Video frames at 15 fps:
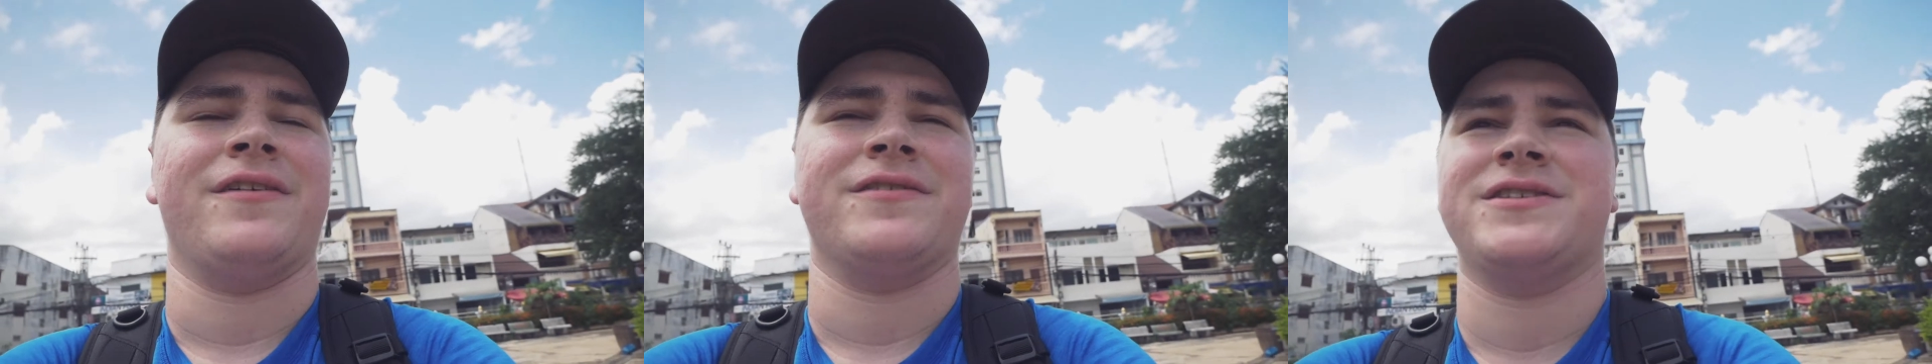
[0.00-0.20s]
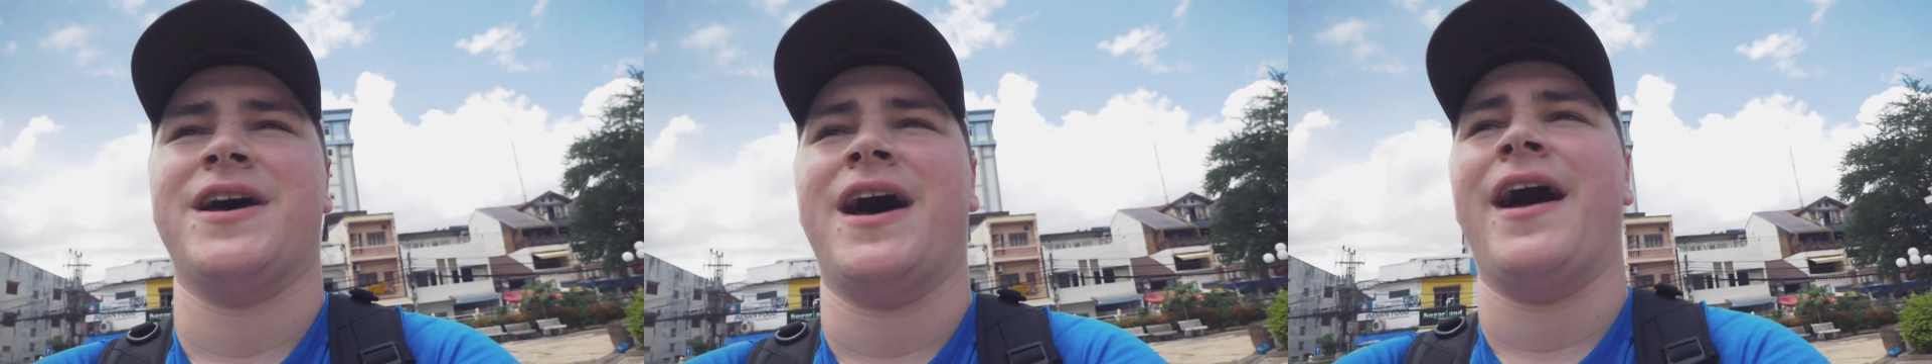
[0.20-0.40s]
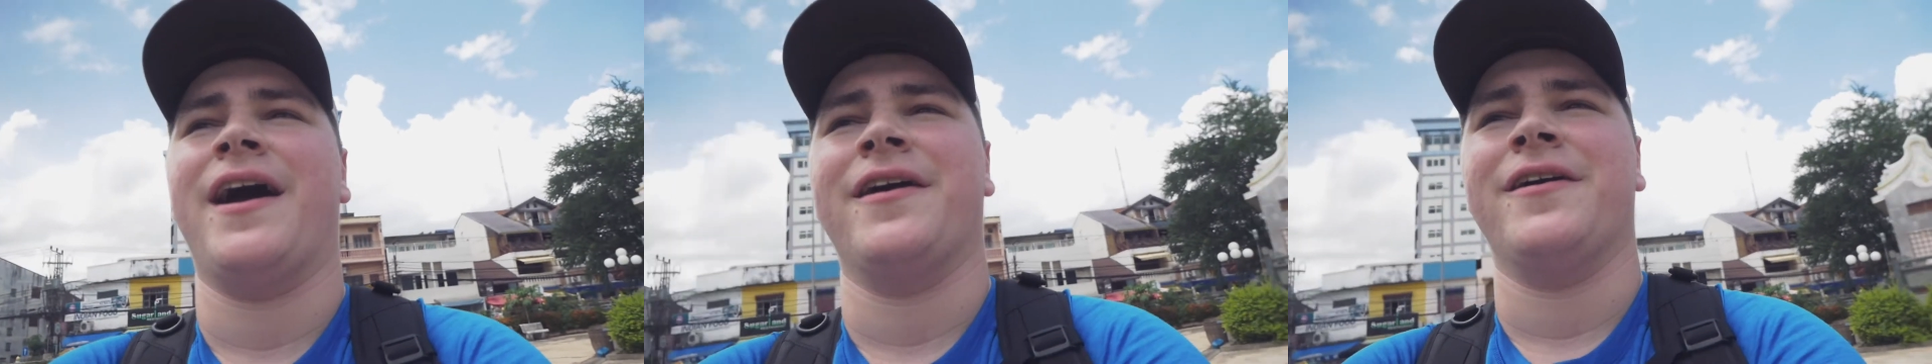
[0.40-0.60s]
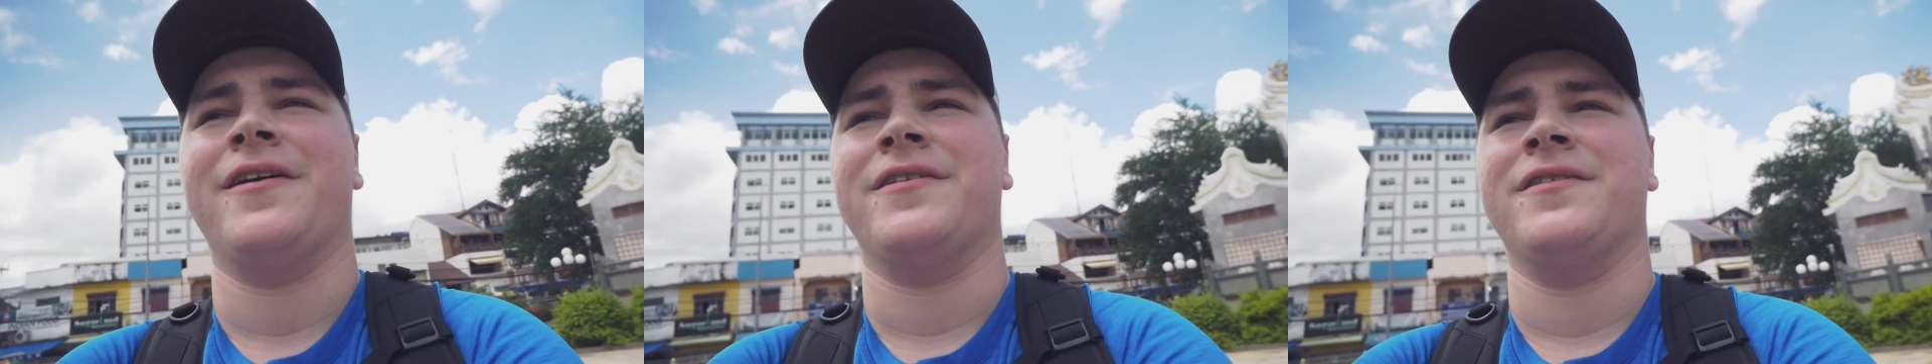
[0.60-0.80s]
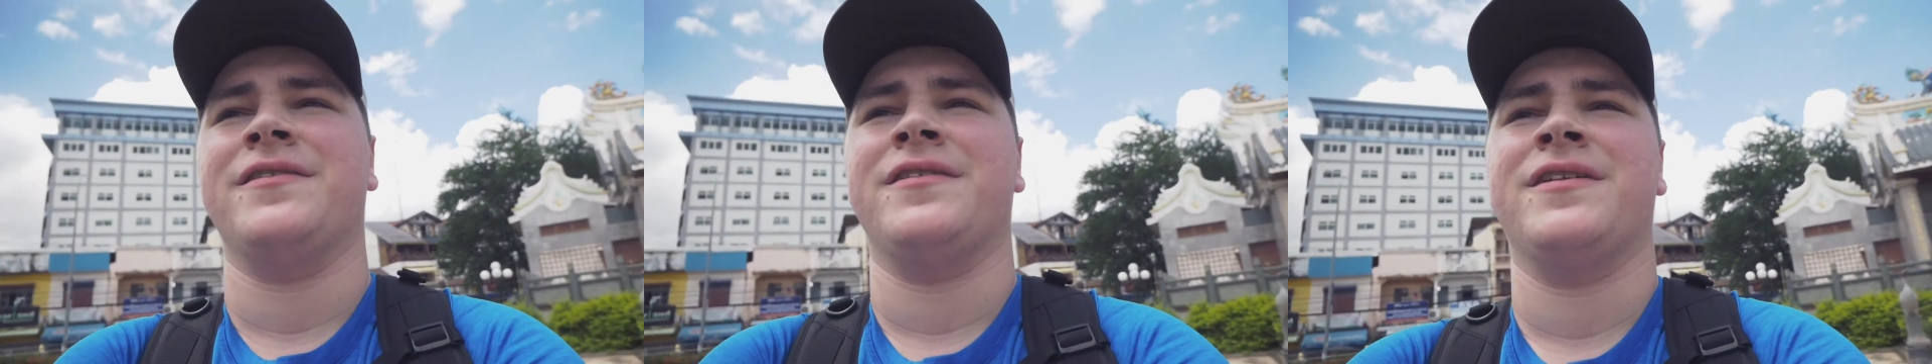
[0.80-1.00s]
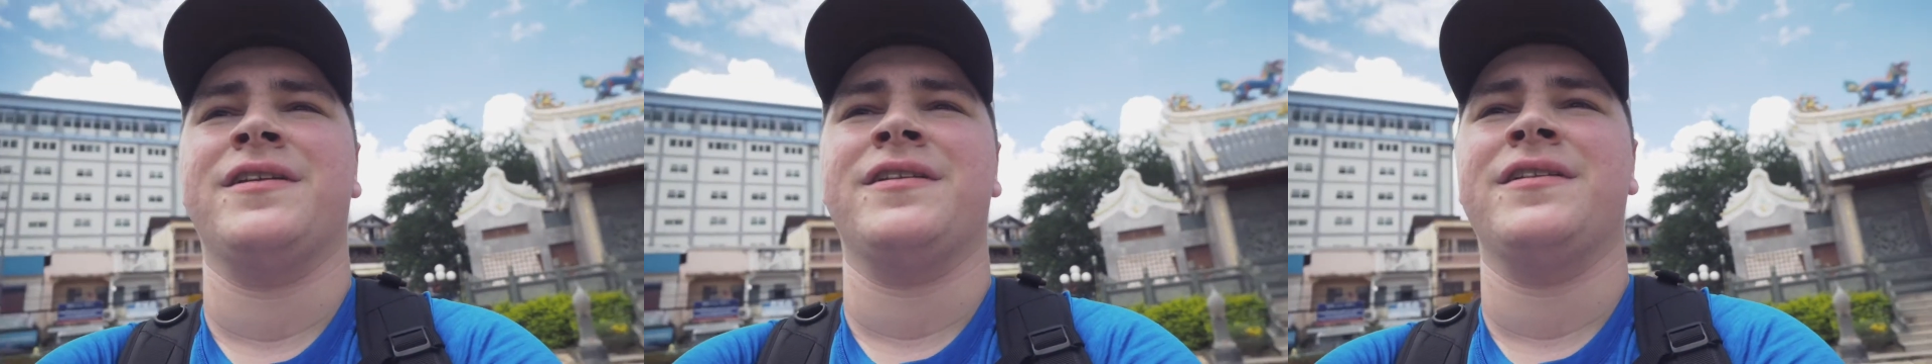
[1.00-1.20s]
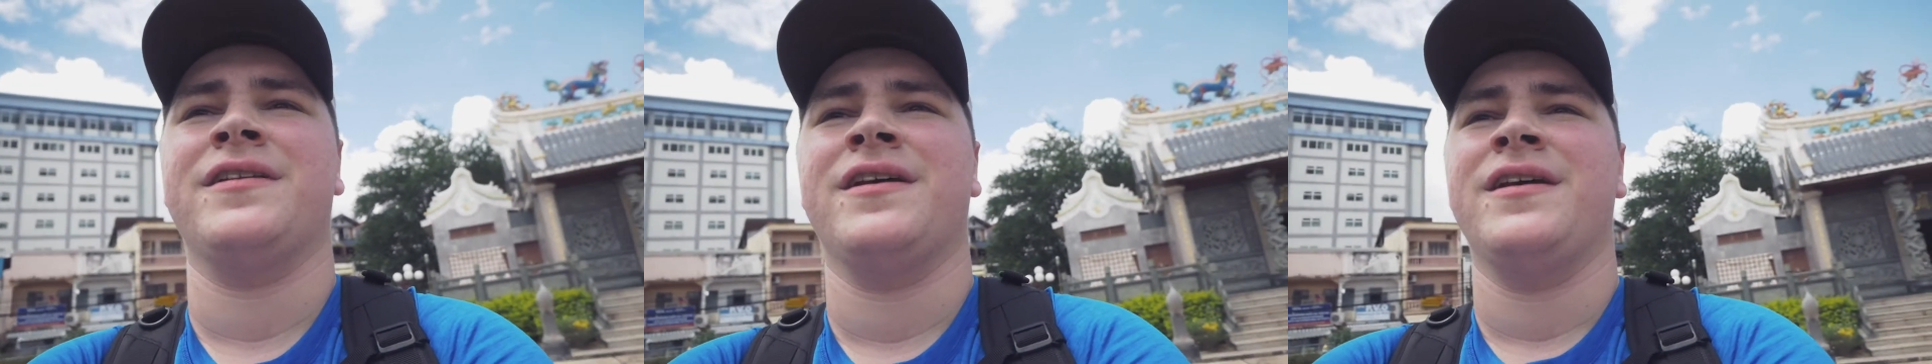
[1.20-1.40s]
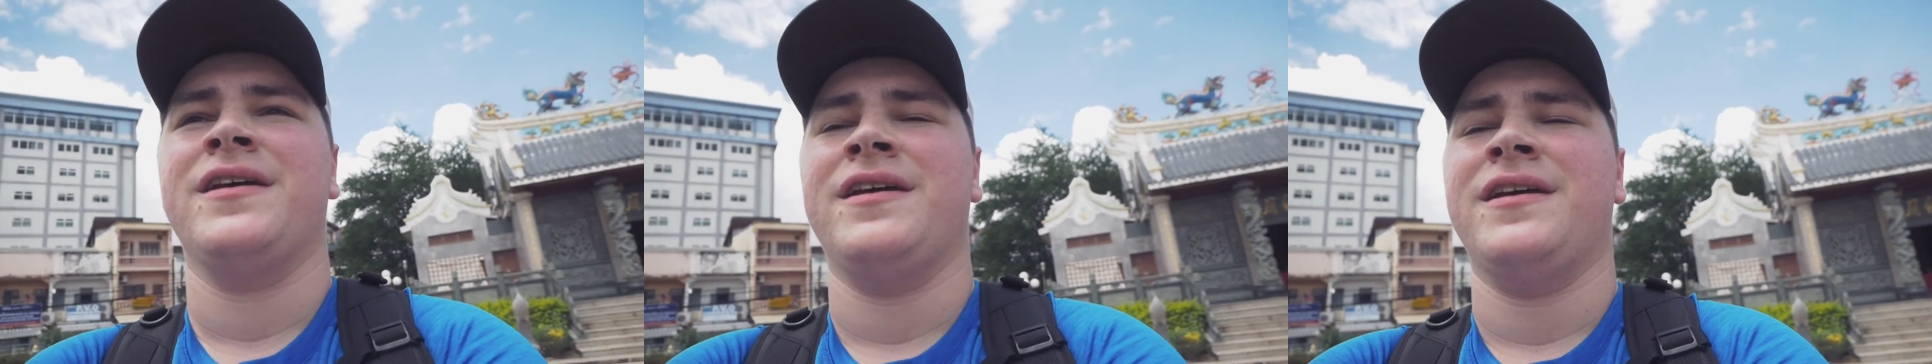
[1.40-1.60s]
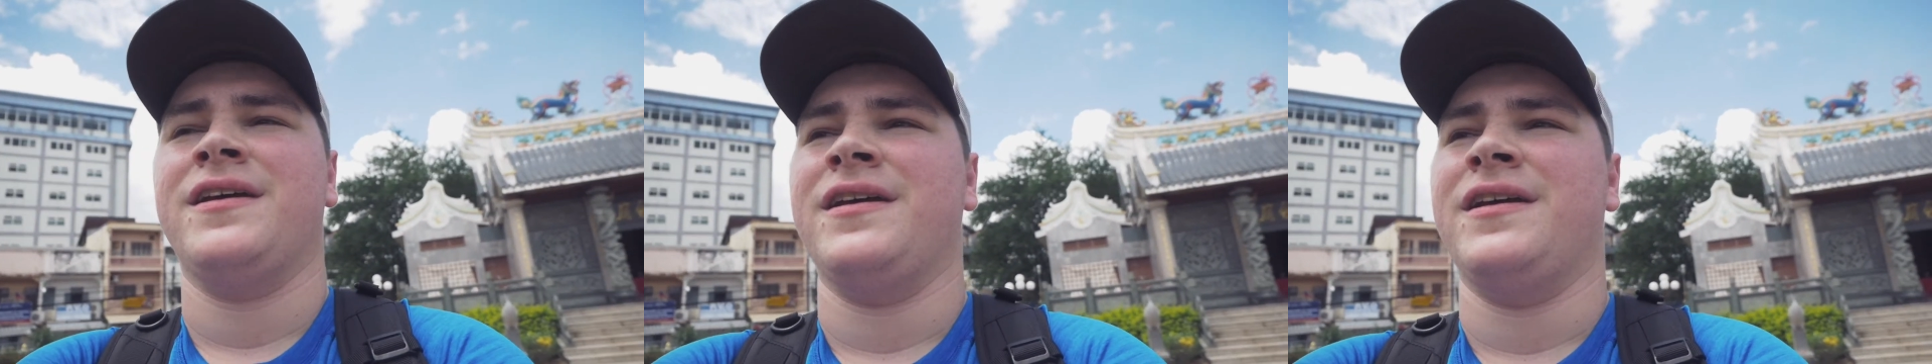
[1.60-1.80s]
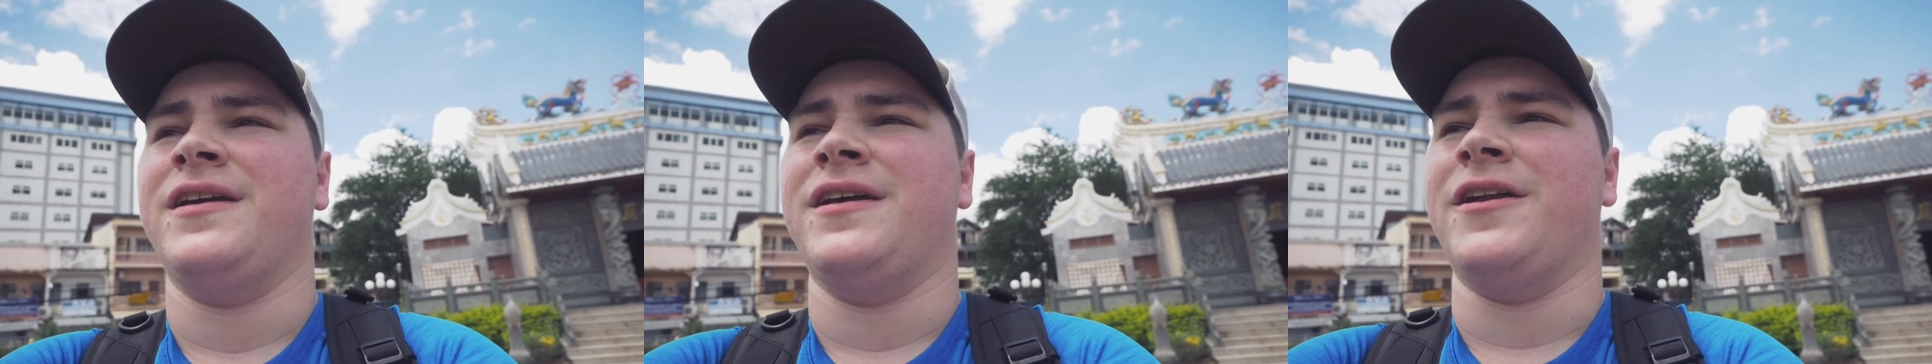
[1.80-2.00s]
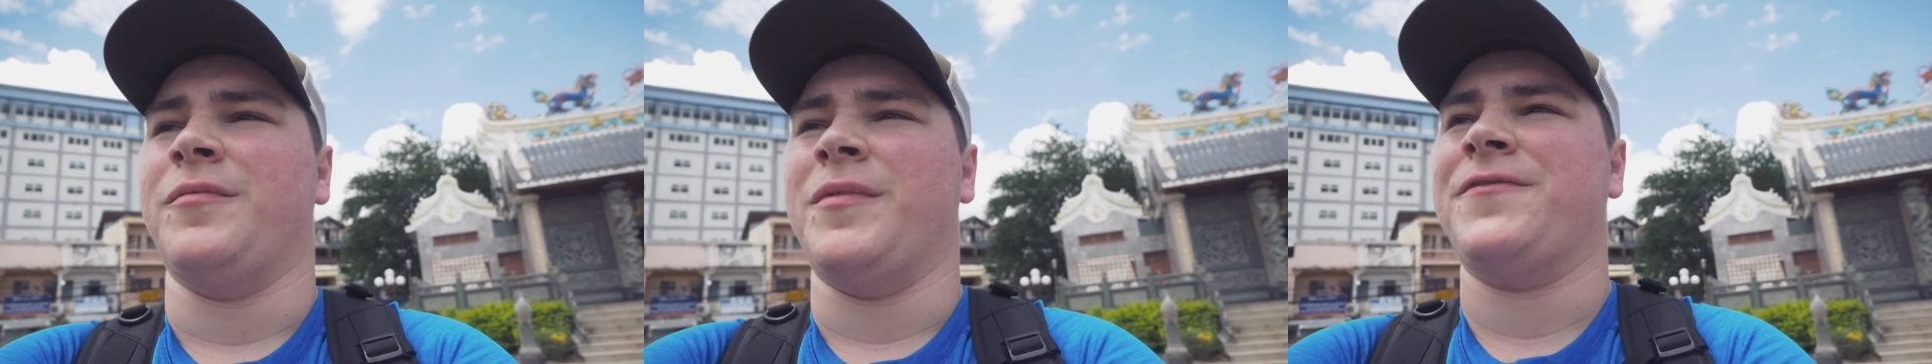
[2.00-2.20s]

I was tired. You know,